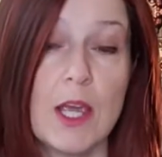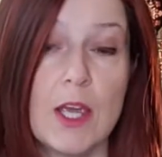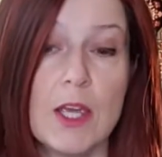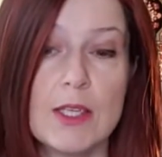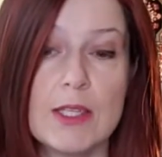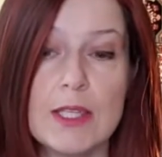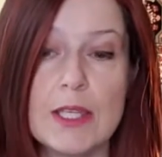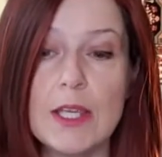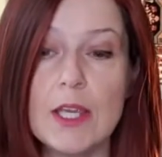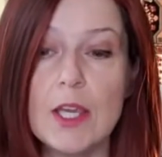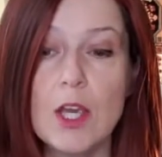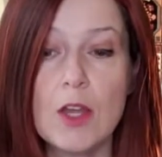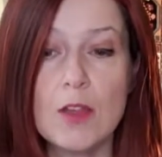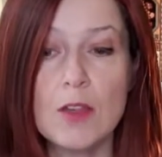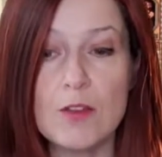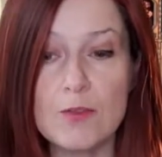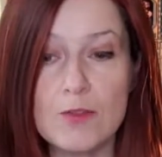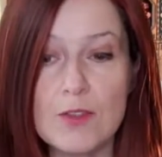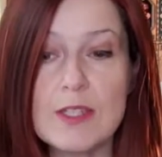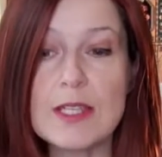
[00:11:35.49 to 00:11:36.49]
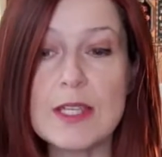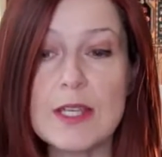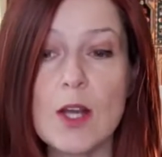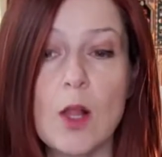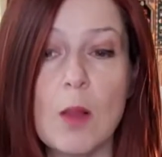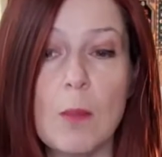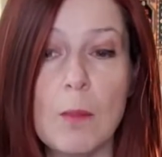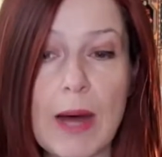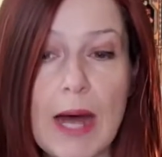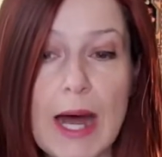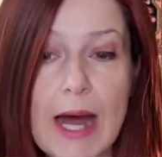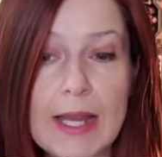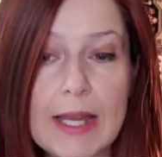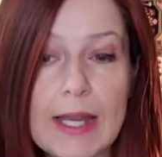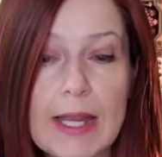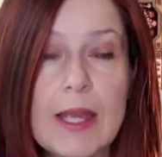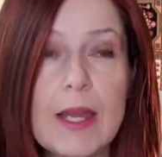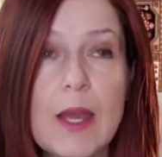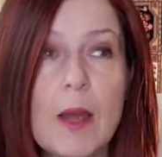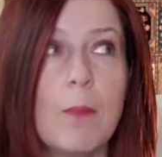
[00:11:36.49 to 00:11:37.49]
See, the physical
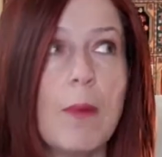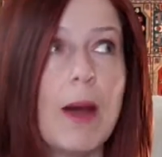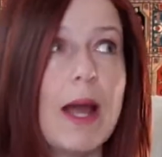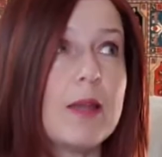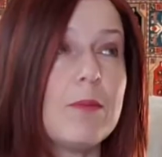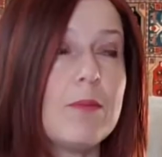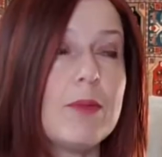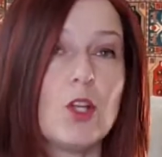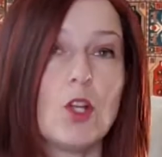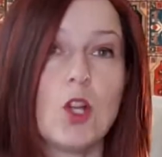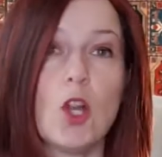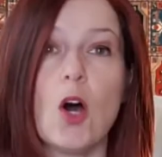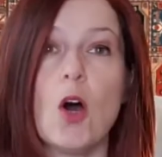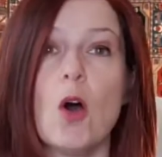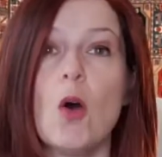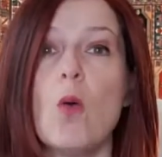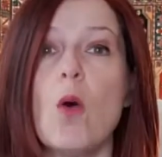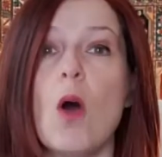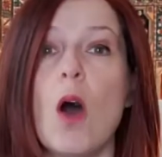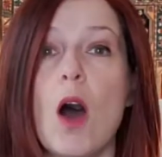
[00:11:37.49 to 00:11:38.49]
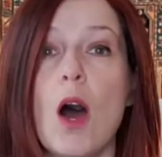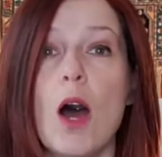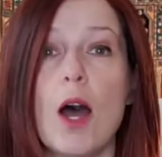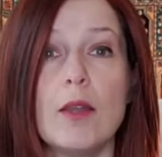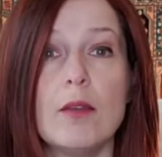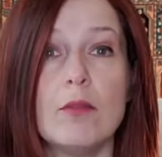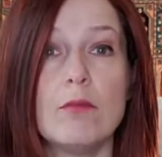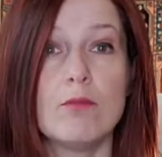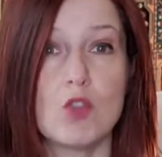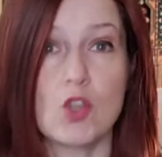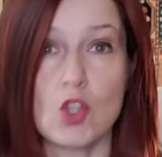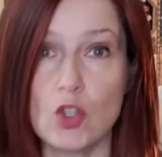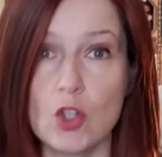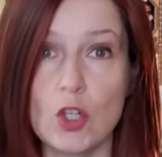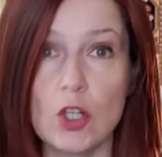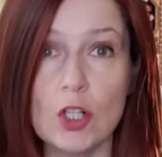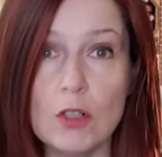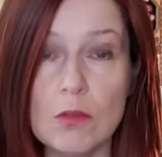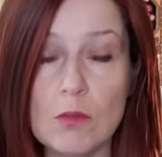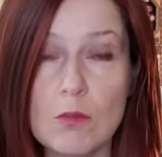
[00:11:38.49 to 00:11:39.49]
body might be low on
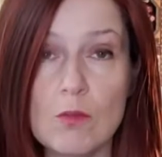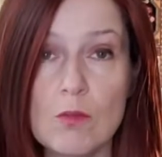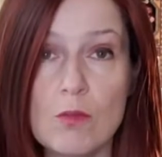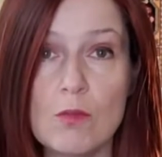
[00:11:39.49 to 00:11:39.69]
sugar,